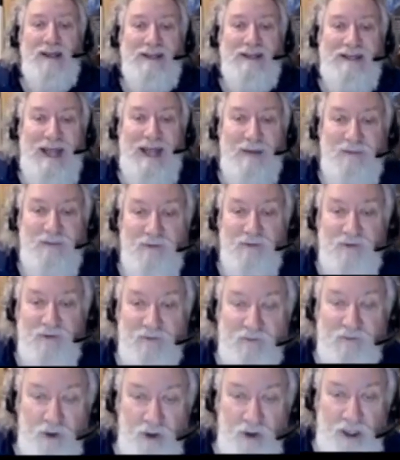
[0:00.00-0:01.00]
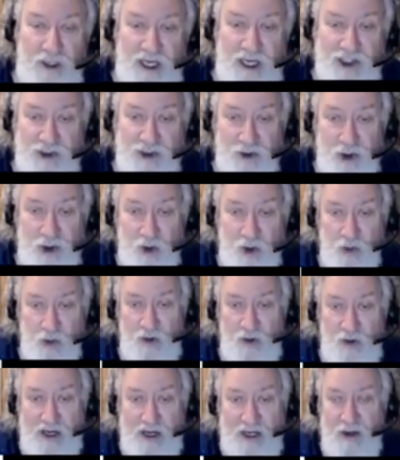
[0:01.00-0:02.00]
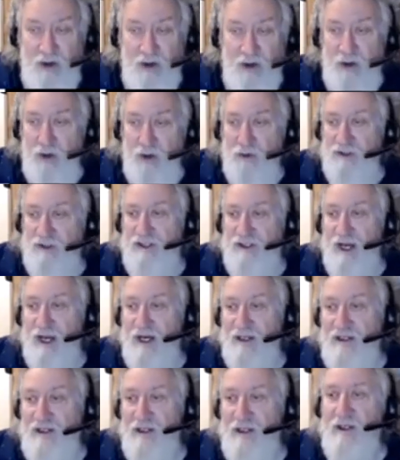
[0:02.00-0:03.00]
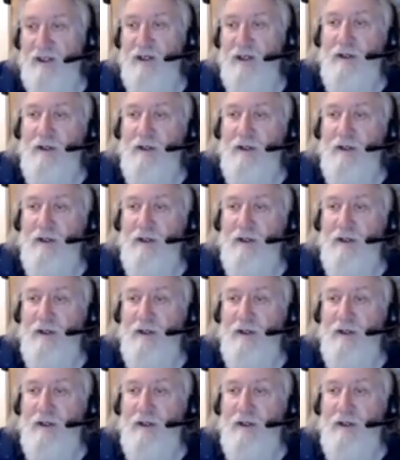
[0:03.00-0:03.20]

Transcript: And the depth of the full glacial cold right here coincides